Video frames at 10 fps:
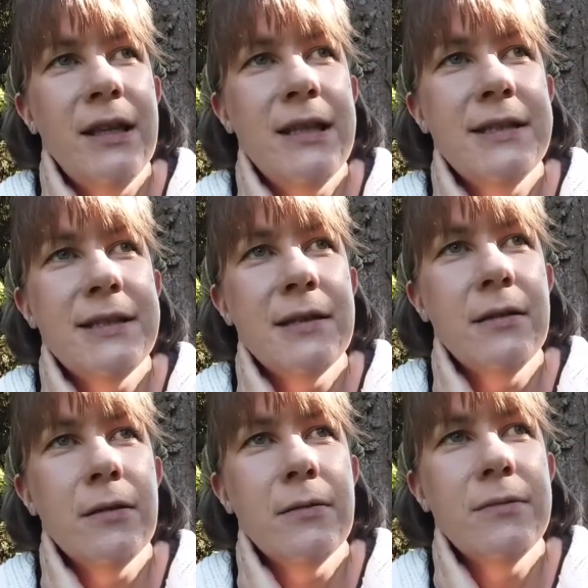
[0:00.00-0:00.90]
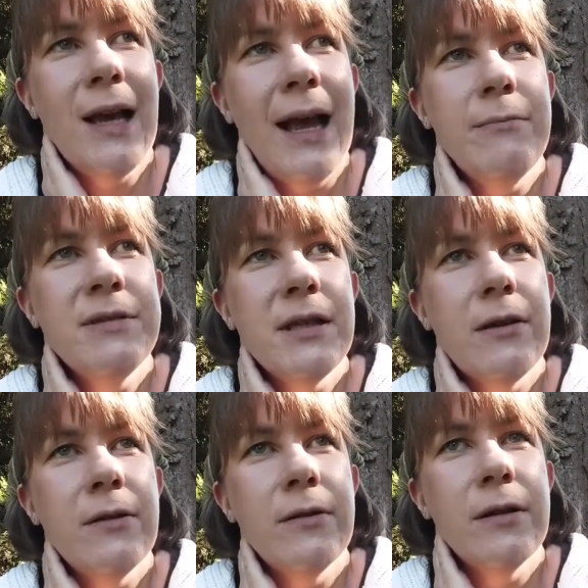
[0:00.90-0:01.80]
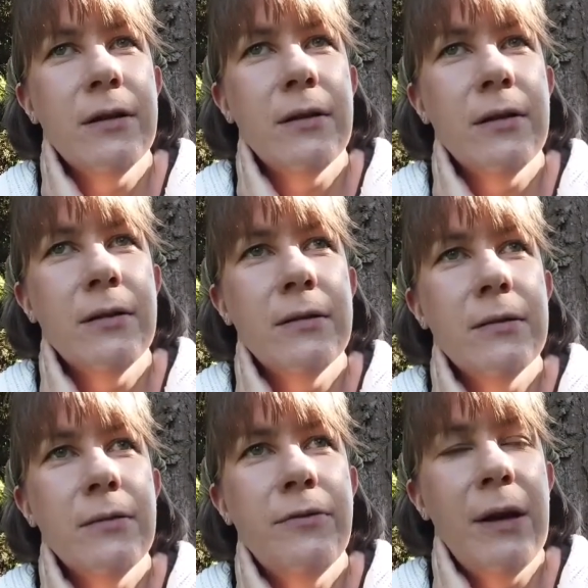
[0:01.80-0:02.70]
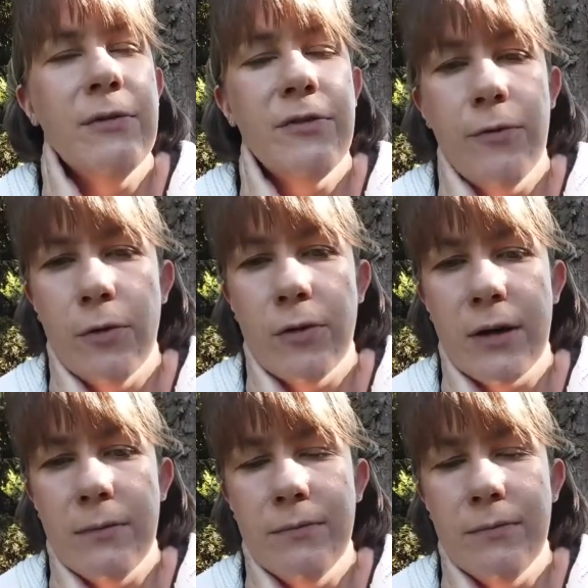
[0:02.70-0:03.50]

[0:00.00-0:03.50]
these times are famous for,